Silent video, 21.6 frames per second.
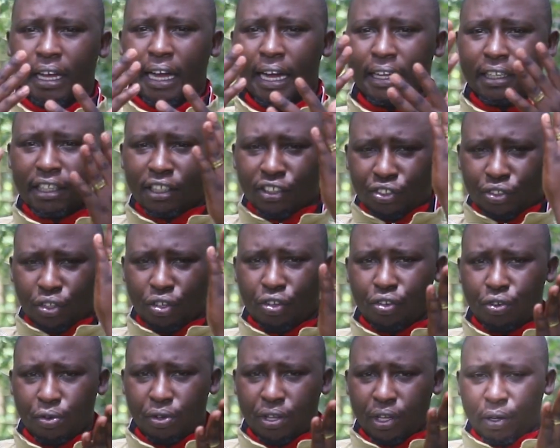And in so
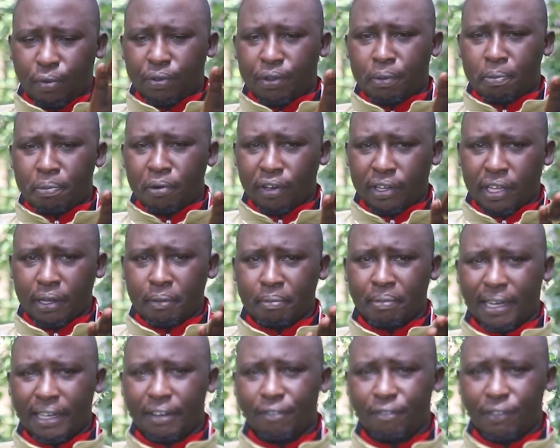doing, with blocking
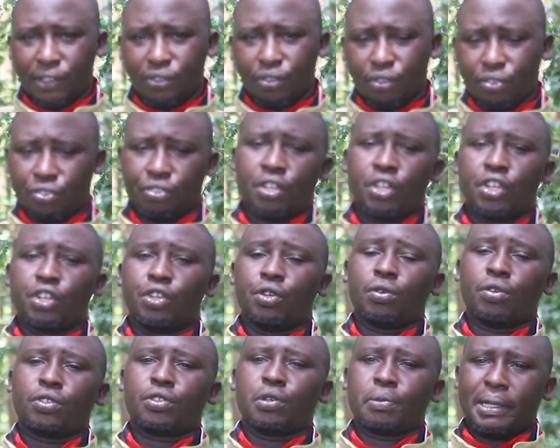blood vessels,
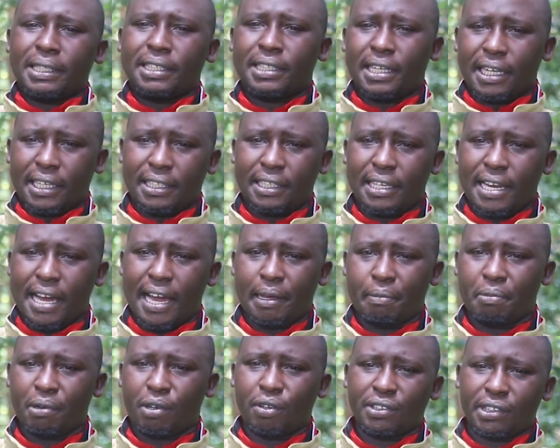you'll automatically
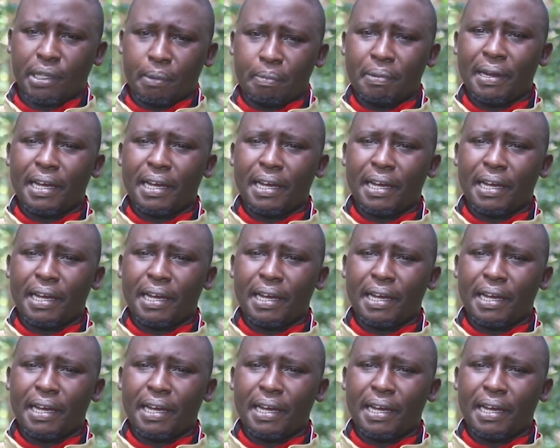die because the